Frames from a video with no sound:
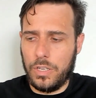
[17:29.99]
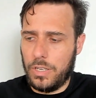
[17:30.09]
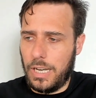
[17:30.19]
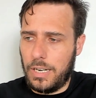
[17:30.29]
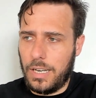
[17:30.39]

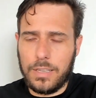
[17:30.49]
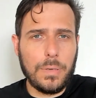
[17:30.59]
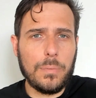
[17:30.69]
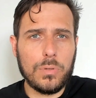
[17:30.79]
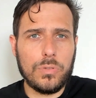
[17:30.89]
And other
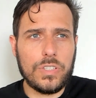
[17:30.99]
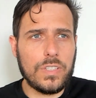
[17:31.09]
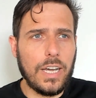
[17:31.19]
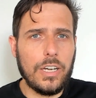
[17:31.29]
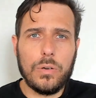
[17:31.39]
people just
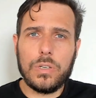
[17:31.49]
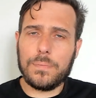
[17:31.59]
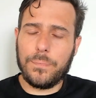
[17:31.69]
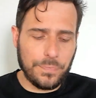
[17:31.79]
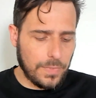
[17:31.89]
say, you know what?
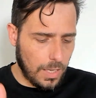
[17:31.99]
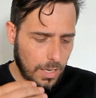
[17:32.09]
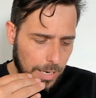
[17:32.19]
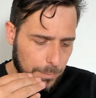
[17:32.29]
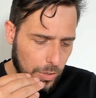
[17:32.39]

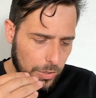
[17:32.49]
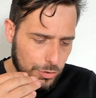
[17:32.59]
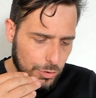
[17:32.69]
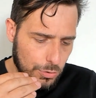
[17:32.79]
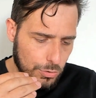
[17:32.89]
I'm going
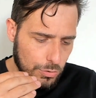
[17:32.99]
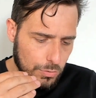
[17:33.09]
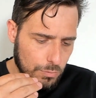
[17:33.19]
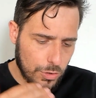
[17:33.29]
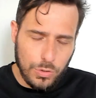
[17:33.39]
to
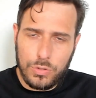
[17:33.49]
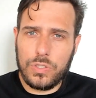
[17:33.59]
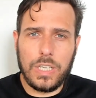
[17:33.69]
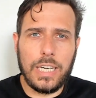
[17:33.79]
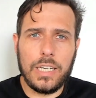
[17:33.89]
choose
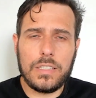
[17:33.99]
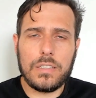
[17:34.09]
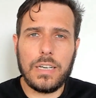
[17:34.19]
to eat